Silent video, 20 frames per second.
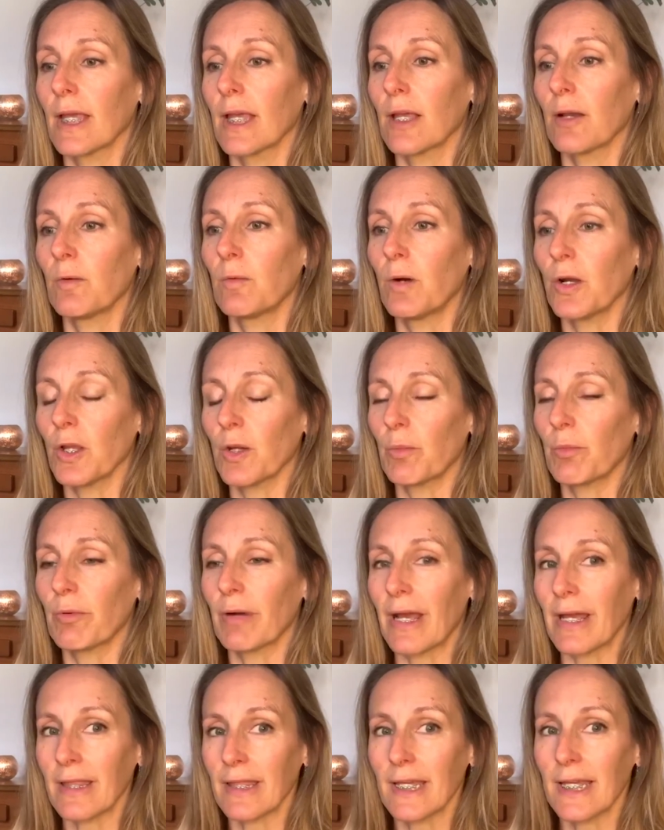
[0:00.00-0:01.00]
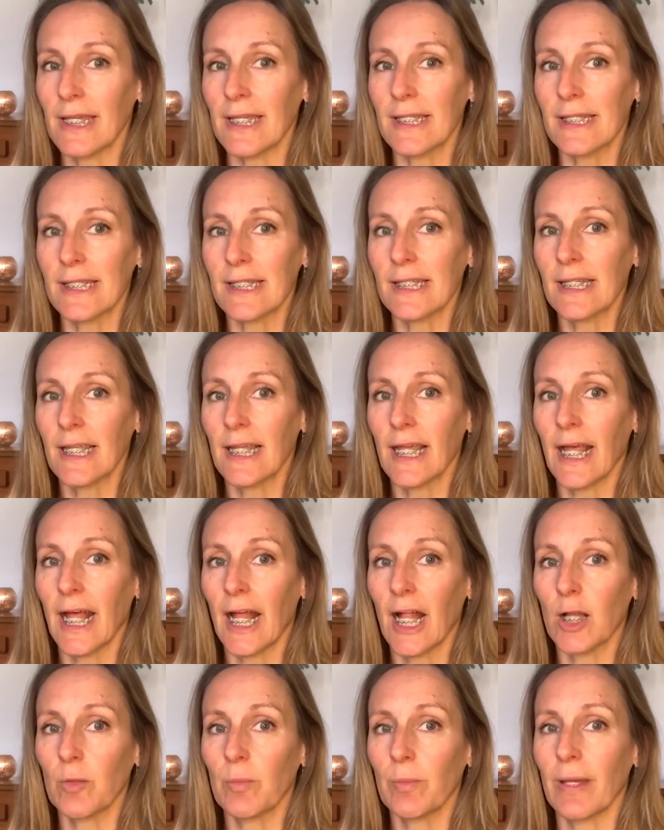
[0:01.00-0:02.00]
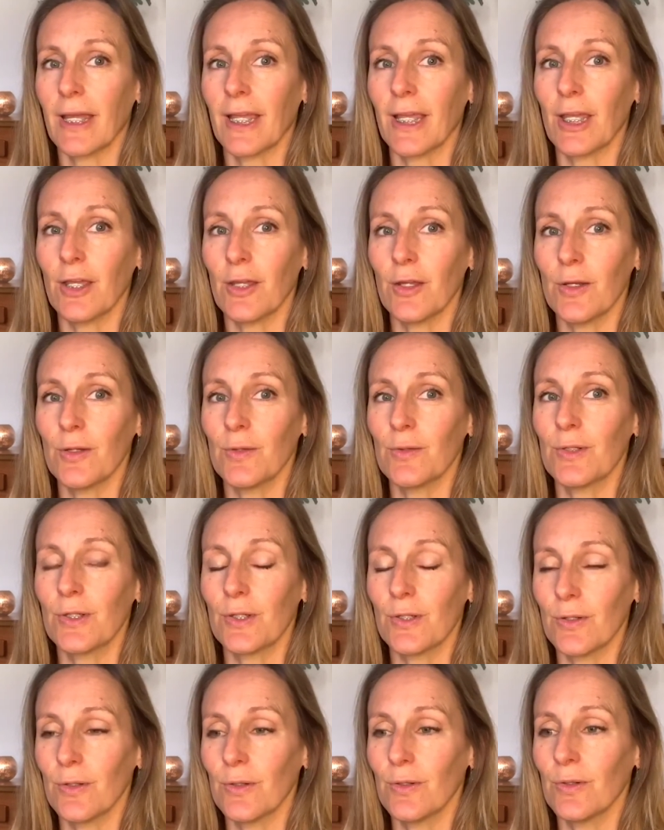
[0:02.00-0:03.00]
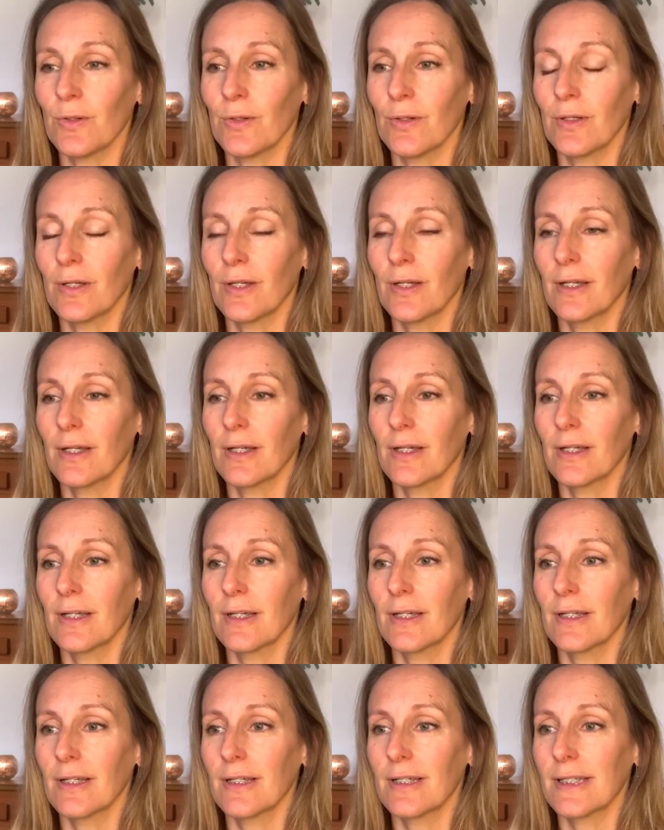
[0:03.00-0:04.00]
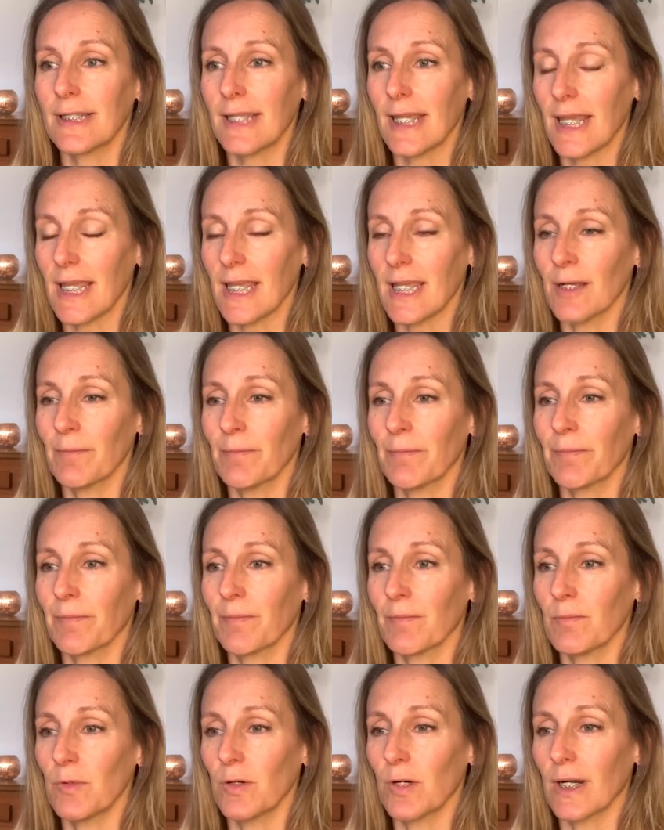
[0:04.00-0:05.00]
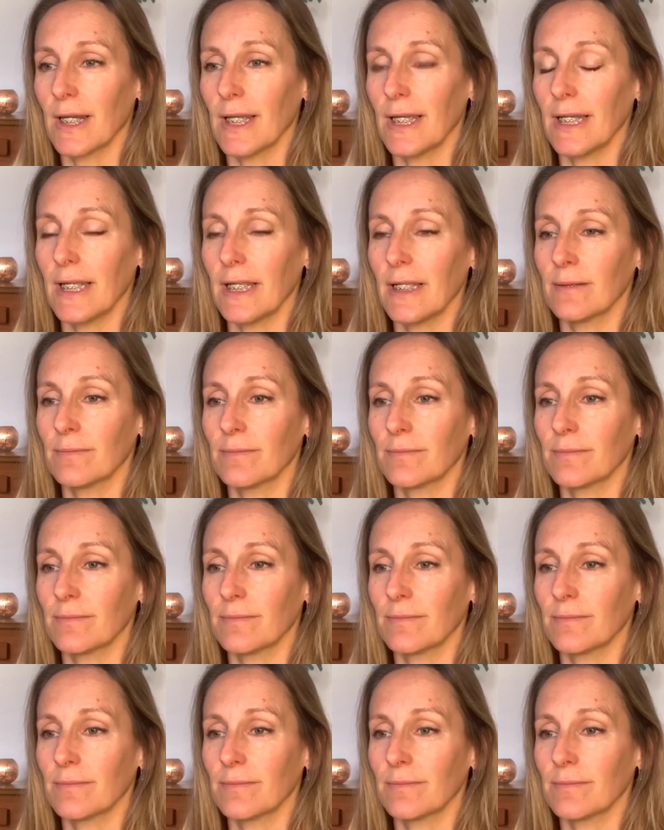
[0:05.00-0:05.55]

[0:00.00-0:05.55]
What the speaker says: what your breath is helping you to see more clearly.